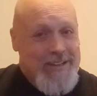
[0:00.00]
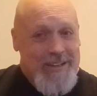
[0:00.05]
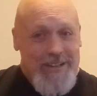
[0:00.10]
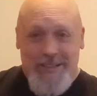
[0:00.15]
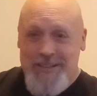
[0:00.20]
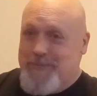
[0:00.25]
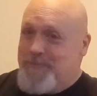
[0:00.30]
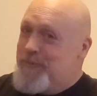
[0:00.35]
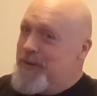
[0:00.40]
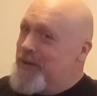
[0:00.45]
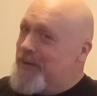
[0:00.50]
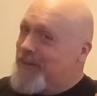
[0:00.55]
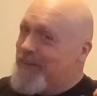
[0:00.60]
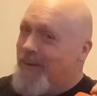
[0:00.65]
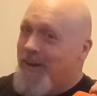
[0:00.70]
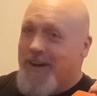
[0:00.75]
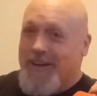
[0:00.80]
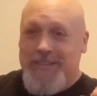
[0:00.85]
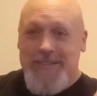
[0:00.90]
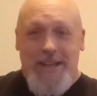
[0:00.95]
It's been a
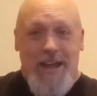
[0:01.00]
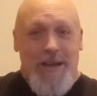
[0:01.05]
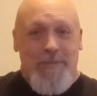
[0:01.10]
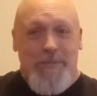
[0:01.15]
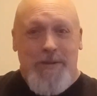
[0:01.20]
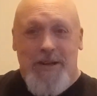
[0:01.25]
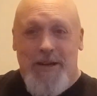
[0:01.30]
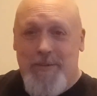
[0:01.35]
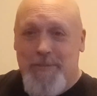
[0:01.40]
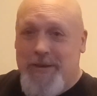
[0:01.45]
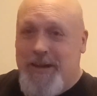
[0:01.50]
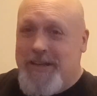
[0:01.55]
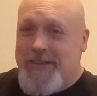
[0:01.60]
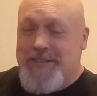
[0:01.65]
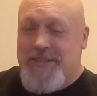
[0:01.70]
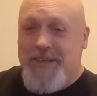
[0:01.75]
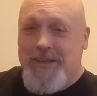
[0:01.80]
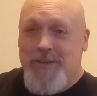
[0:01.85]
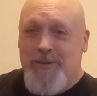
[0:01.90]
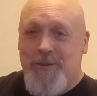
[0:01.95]
long time coming. I
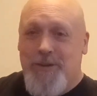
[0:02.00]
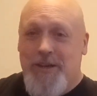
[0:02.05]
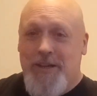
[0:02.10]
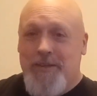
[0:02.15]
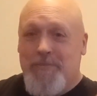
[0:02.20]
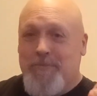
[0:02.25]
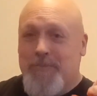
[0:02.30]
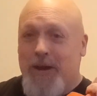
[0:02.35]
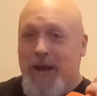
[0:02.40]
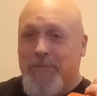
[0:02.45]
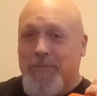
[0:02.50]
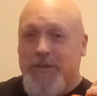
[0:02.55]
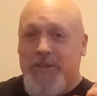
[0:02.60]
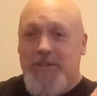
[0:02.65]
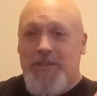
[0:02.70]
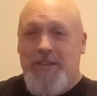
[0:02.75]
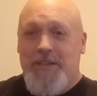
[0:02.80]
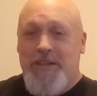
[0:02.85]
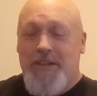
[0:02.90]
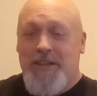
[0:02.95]
tell you what, probably
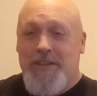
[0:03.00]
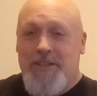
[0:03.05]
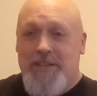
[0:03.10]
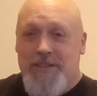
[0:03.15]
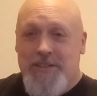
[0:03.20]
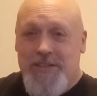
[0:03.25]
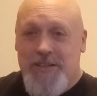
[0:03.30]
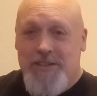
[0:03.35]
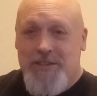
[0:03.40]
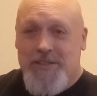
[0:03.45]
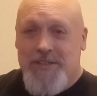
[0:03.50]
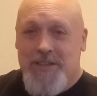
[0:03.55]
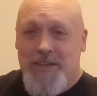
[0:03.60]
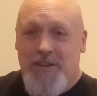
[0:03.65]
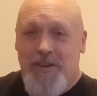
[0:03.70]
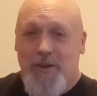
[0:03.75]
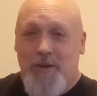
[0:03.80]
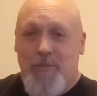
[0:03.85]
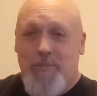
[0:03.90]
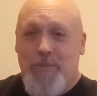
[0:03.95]
could have done this years
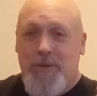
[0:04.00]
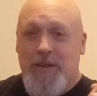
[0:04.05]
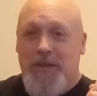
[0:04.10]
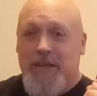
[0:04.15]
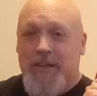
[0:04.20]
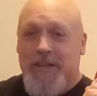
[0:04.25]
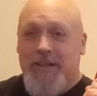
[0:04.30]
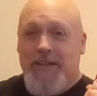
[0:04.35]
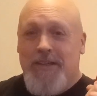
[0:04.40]
ago, but